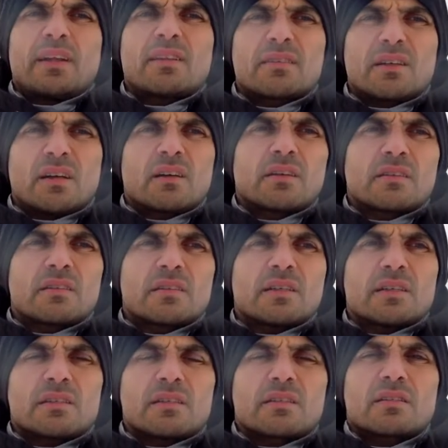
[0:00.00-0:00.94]
target
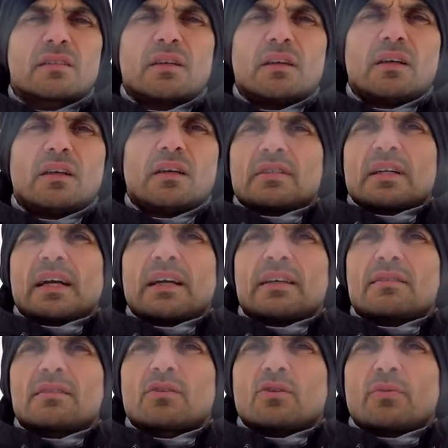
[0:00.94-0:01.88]
is
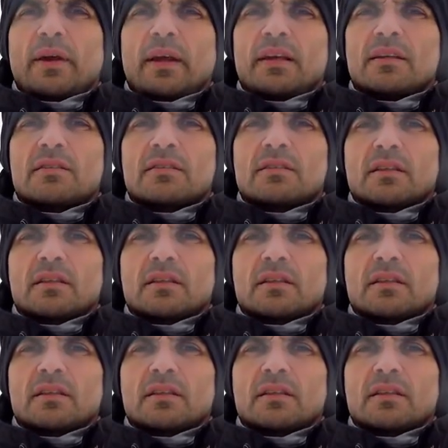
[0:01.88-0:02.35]
icequakes.